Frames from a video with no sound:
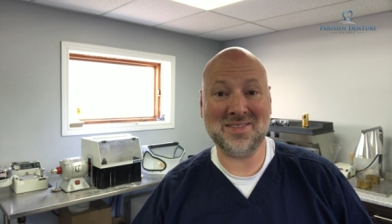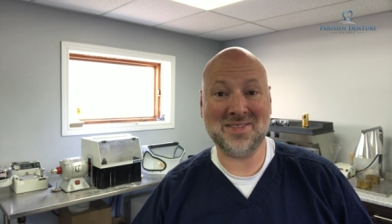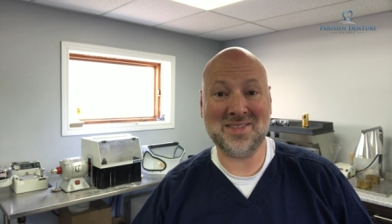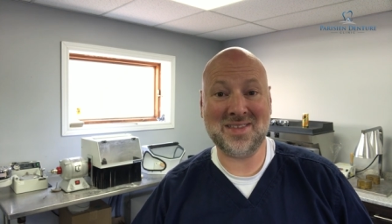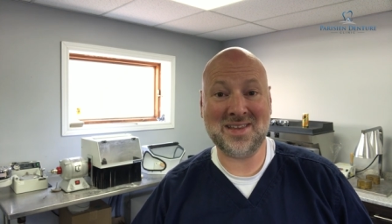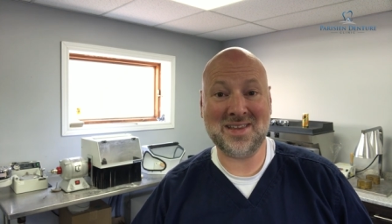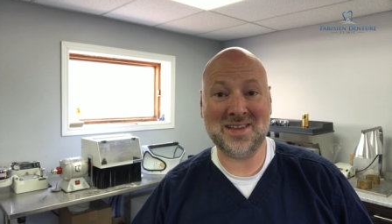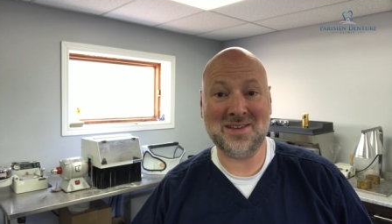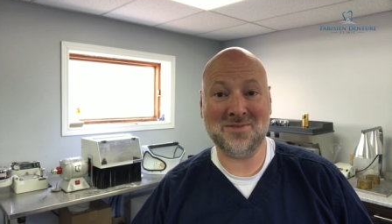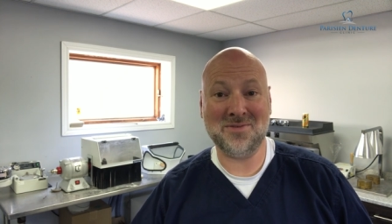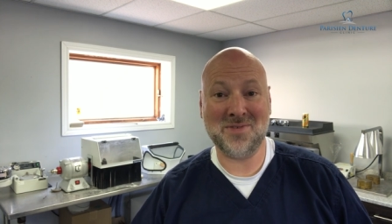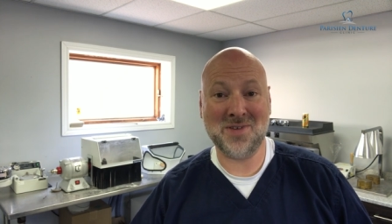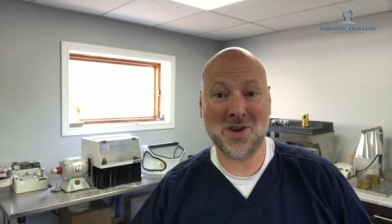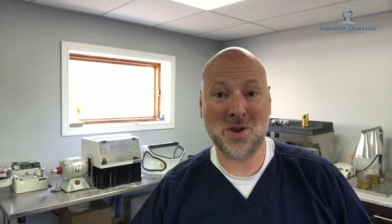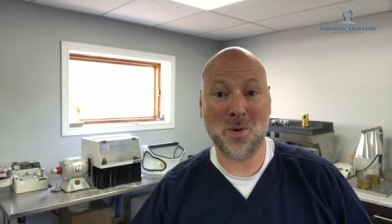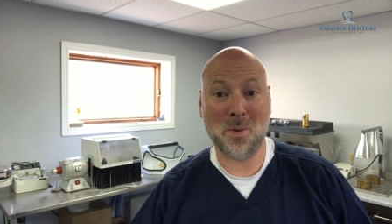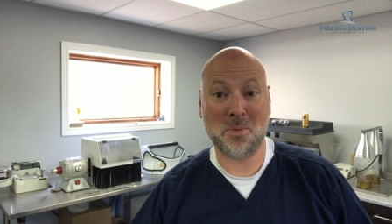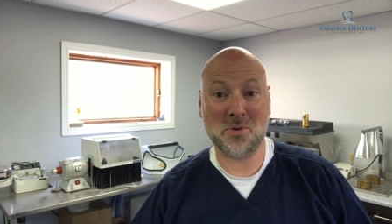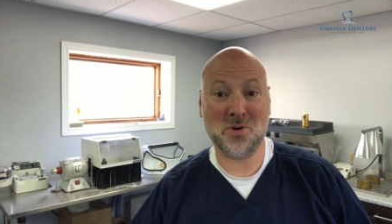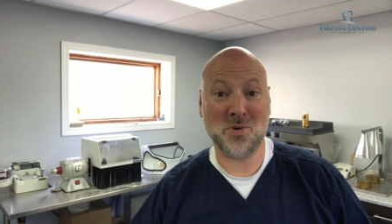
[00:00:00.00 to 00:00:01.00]
the
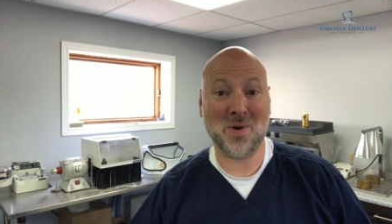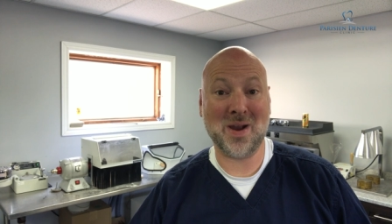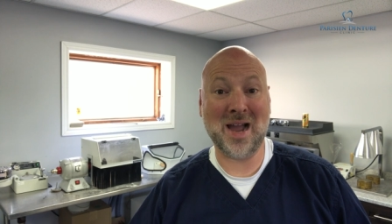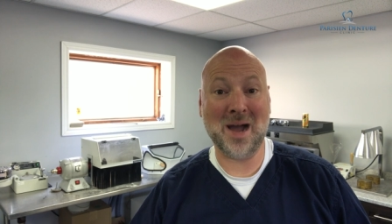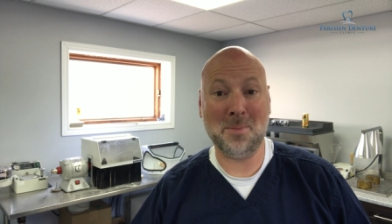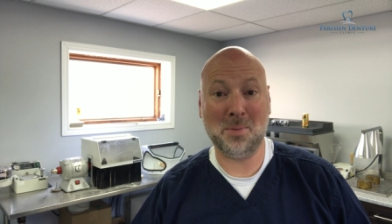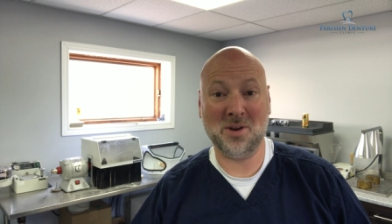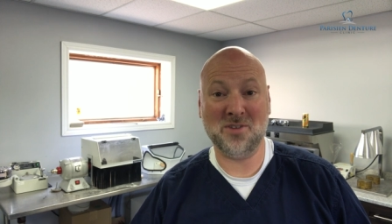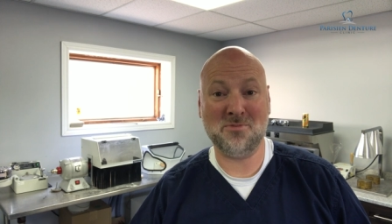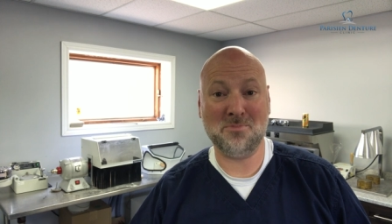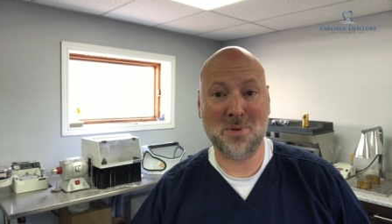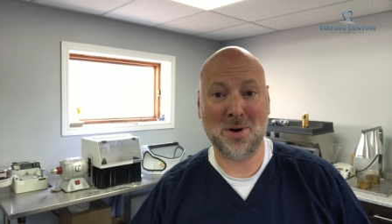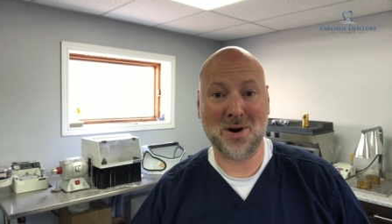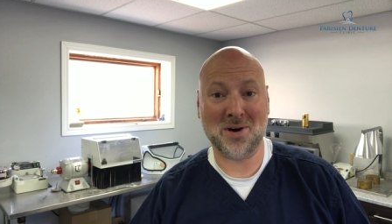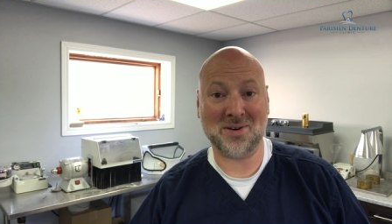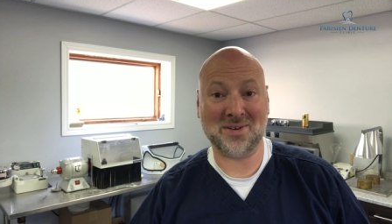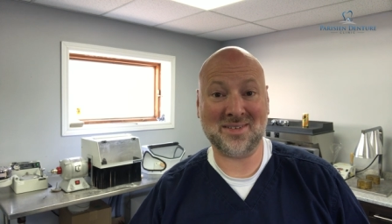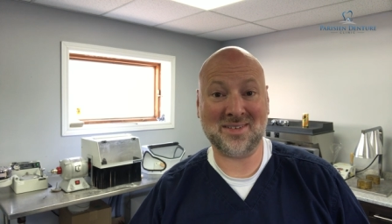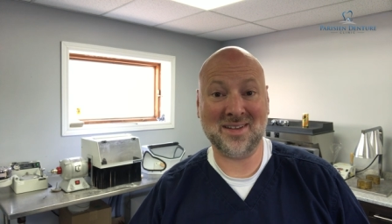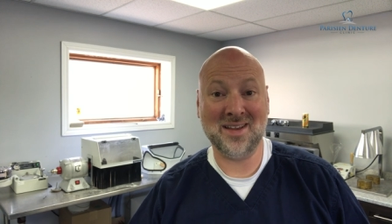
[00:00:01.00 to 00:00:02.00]
video up into a couple of
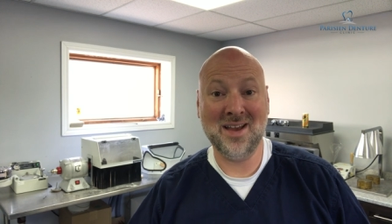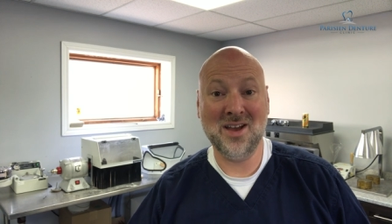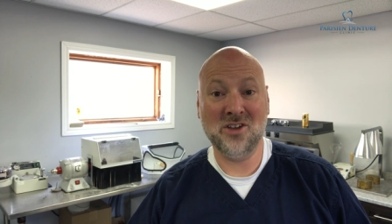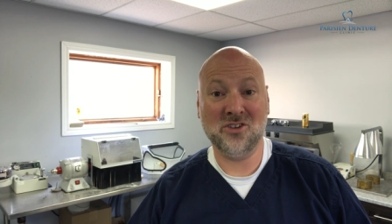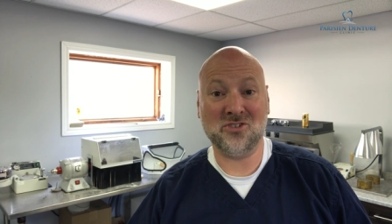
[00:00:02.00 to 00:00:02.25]
parts.